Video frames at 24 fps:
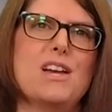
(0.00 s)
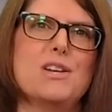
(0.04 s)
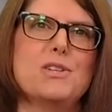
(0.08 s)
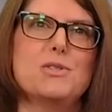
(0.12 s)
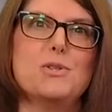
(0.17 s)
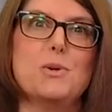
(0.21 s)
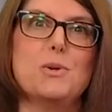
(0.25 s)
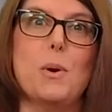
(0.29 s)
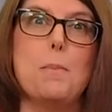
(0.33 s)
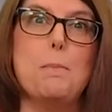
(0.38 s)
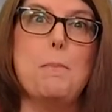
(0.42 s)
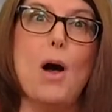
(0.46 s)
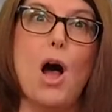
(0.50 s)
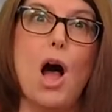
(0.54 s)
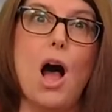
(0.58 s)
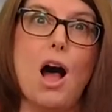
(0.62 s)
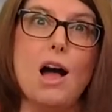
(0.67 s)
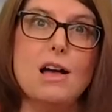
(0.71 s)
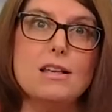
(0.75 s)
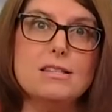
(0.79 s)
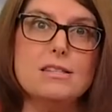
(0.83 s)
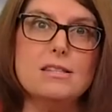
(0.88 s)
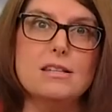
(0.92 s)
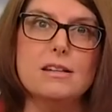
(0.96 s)
So a
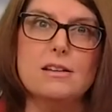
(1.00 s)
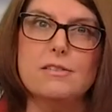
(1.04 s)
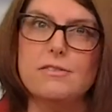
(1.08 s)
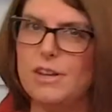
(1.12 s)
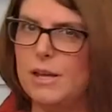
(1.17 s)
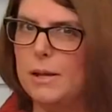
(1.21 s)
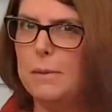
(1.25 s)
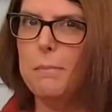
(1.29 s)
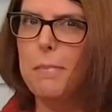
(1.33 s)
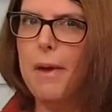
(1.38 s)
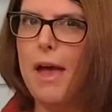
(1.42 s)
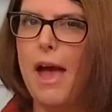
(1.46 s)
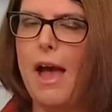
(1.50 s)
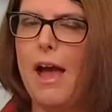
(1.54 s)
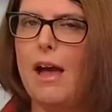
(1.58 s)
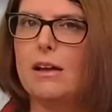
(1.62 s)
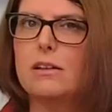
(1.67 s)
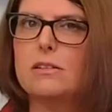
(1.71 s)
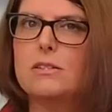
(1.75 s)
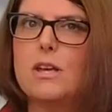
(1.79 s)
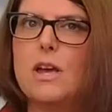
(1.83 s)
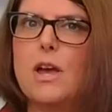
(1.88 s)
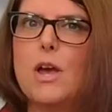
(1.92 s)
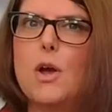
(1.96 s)
positive
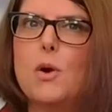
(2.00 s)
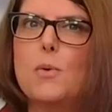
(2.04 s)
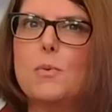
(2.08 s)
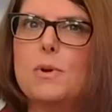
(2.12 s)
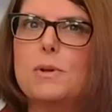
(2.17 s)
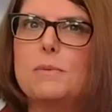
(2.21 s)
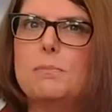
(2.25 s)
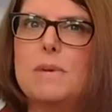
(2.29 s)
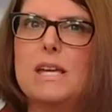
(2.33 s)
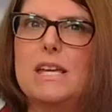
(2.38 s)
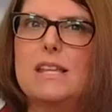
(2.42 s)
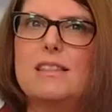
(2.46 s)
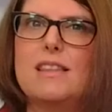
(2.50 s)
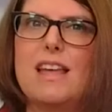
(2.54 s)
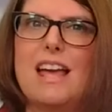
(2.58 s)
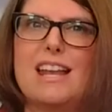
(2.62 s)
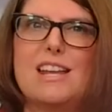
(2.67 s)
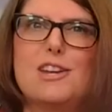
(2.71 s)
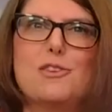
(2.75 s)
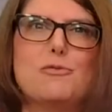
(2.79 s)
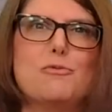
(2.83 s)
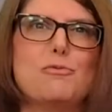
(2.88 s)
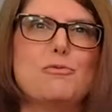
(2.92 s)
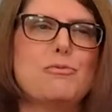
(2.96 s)
impact would mean that
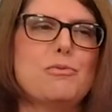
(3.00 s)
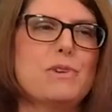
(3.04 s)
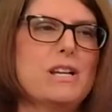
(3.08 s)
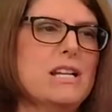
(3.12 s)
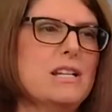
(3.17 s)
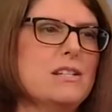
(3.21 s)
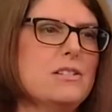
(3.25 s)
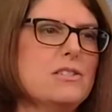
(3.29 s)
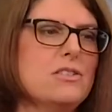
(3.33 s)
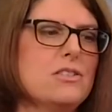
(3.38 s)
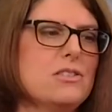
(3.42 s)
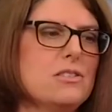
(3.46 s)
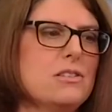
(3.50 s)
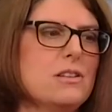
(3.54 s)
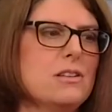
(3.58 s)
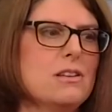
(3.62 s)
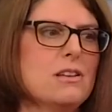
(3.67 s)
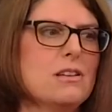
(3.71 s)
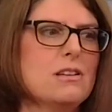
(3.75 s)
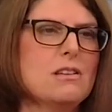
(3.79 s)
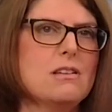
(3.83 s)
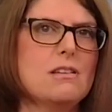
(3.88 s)
it reached